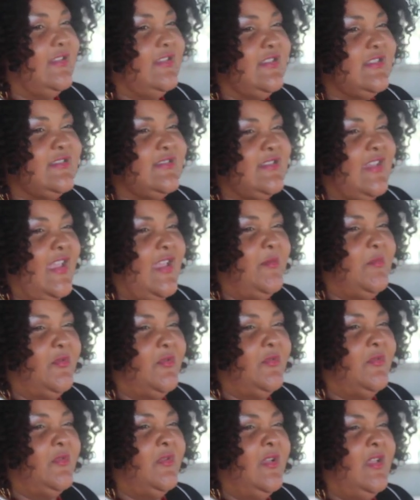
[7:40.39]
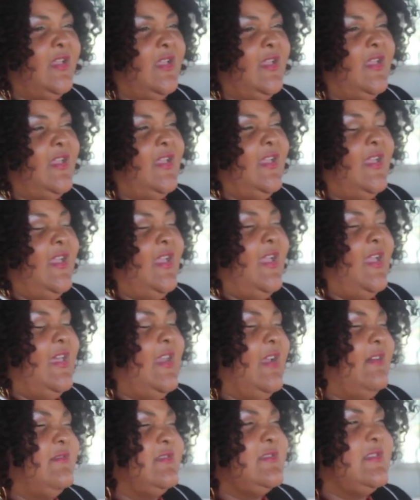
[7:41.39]
at this table?"
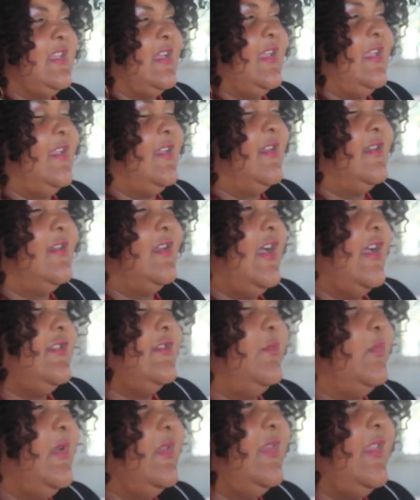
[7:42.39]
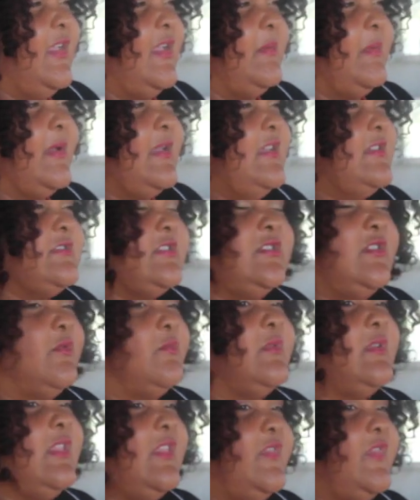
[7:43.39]
And I was like, I would not think about. it. He said, "No,
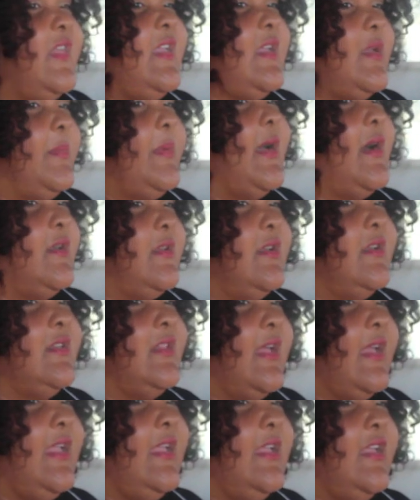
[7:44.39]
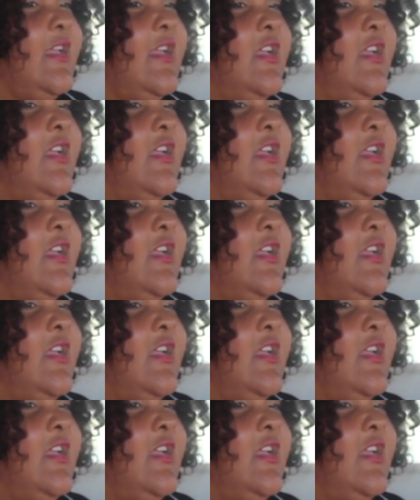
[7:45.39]
really think about it. Like,